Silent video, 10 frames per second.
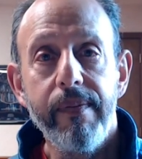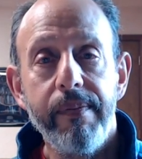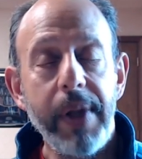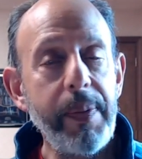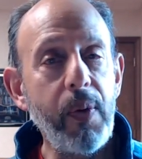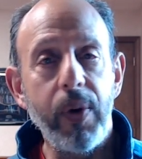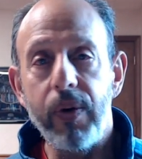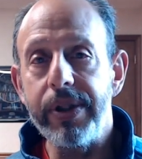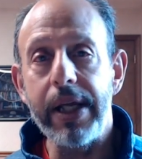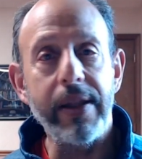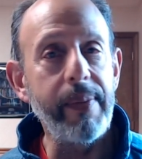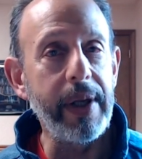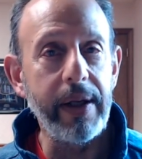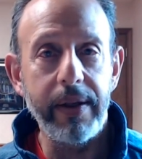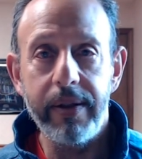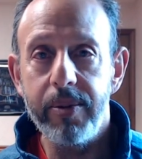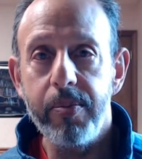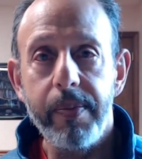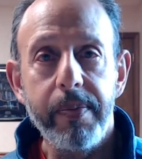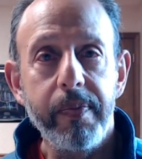Maybe we don't take them in,
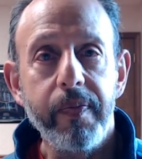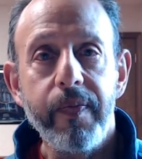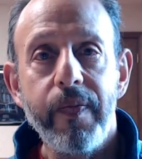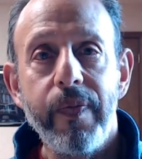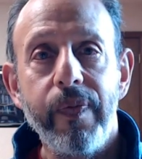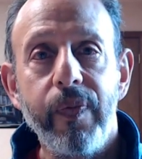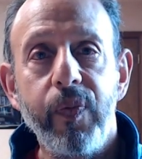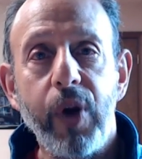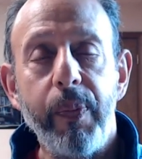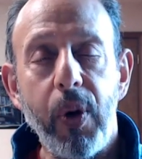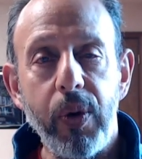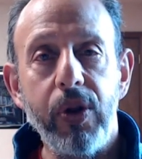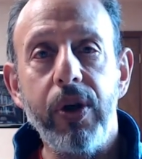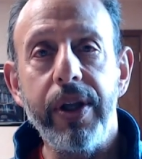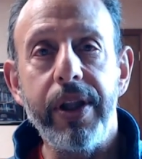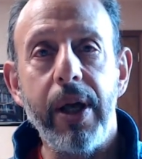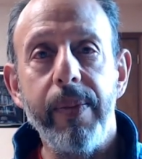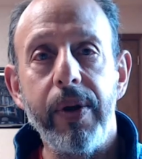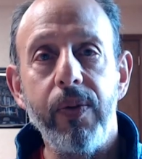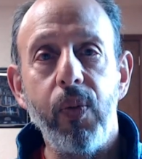but we look at them
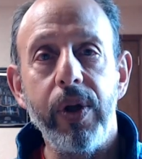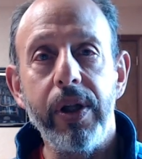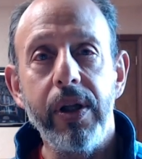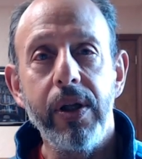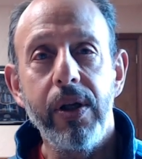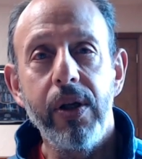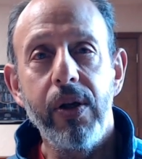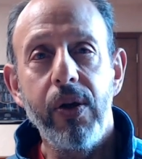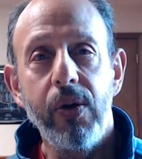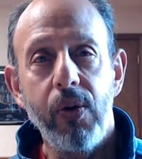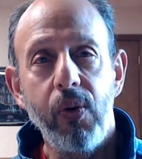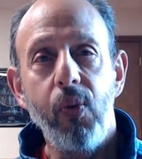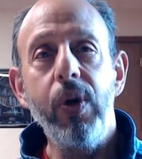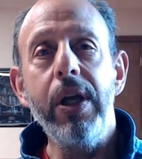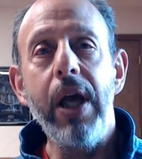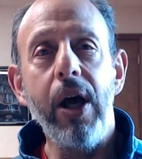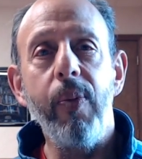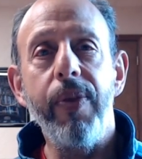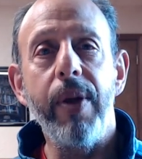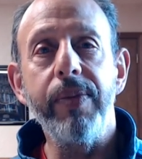and we help
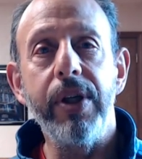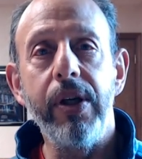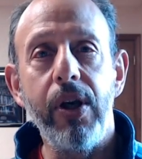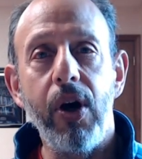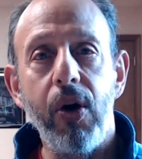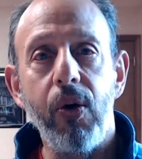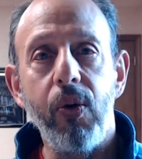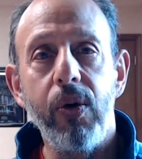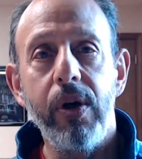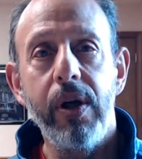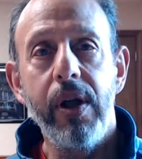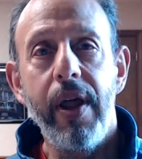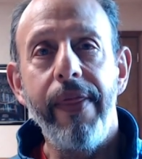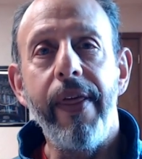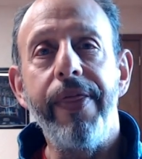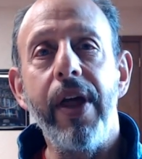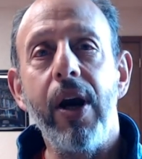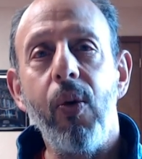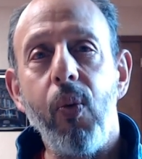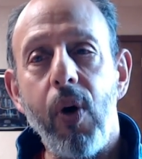them to know that they are
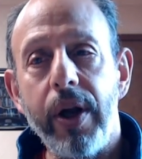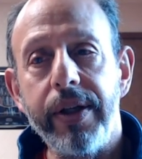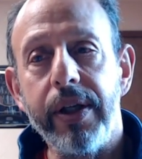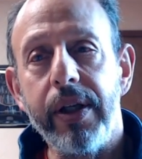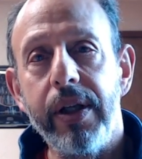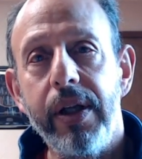wanted,